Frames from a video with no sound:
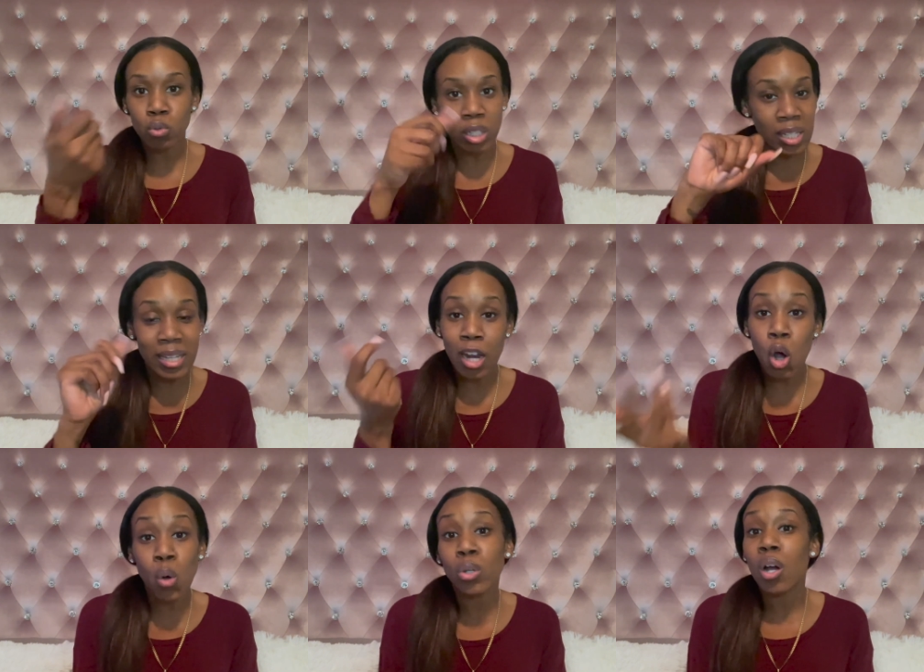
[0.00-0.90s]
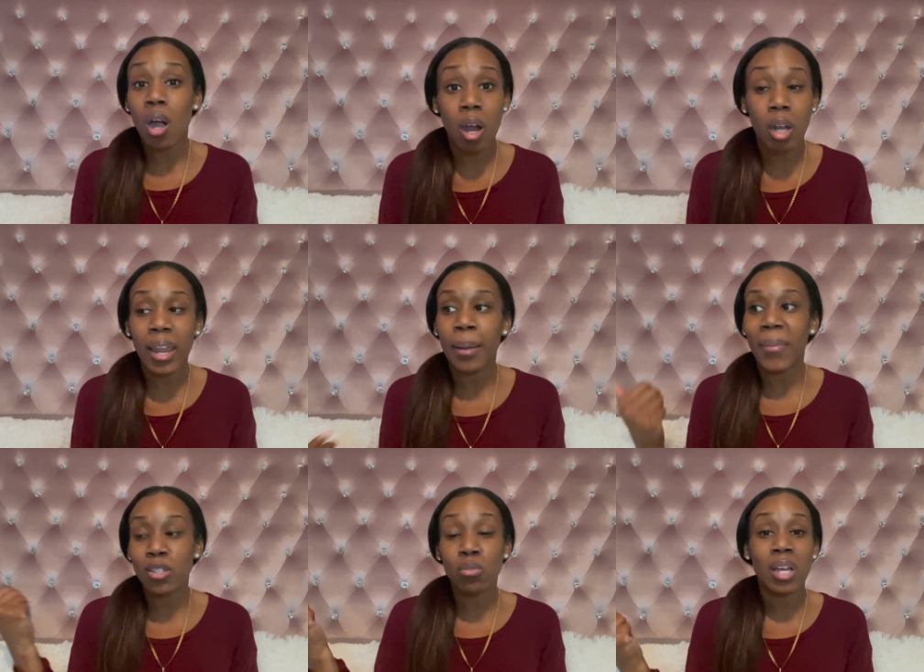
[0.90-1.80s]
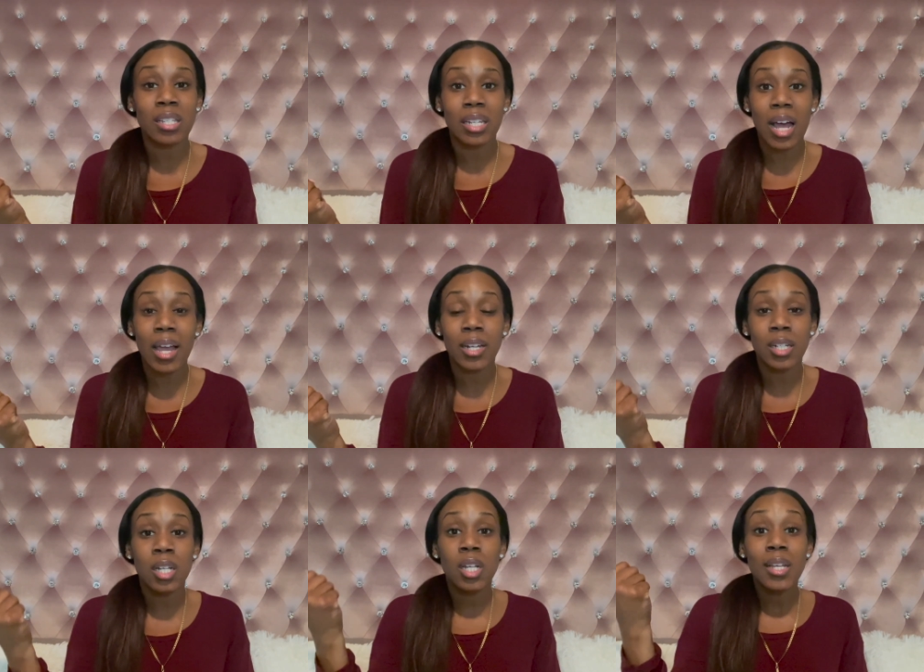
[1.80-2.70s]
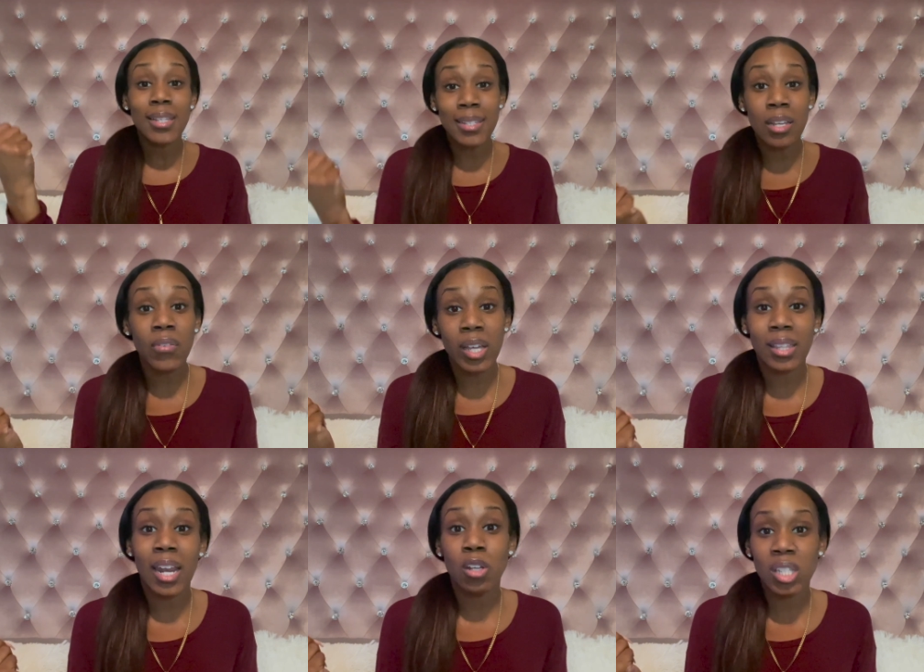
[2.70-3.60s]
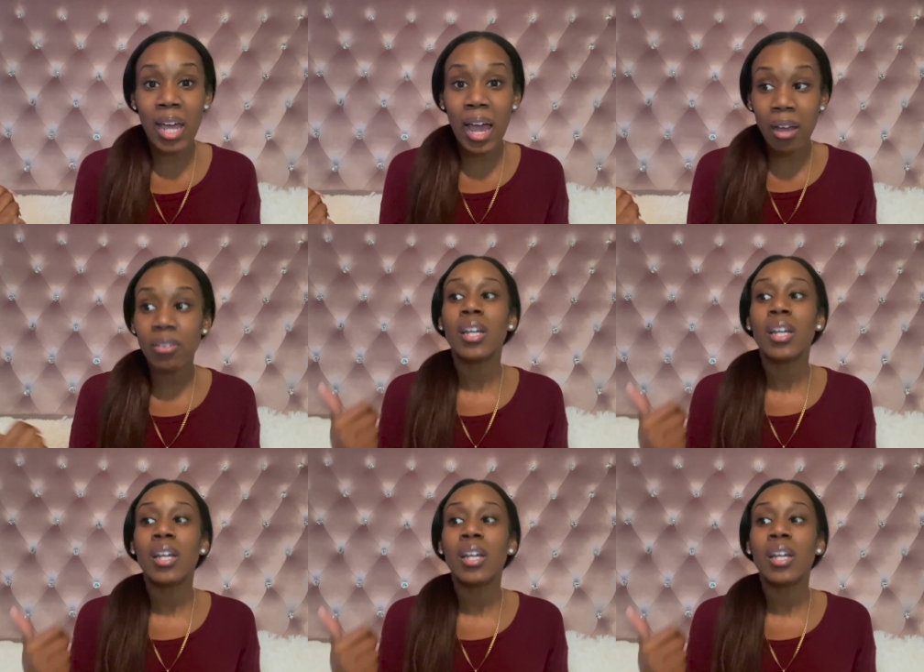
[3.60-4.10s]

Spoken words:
It's not an older car. Like my 2009 Civic that I used to have,